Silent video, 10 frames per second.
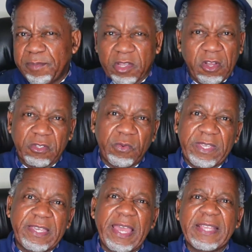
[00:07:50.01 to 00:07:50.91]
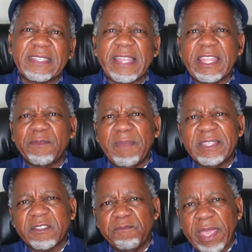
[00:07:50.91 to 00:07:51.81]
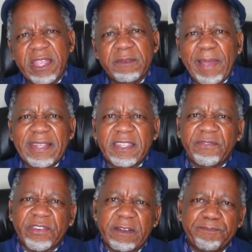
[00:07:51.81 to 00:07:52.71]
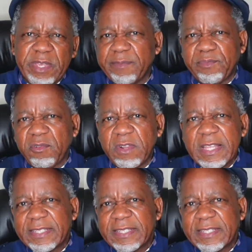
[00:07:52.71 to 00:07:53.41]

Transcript: because we hear statements made by different people,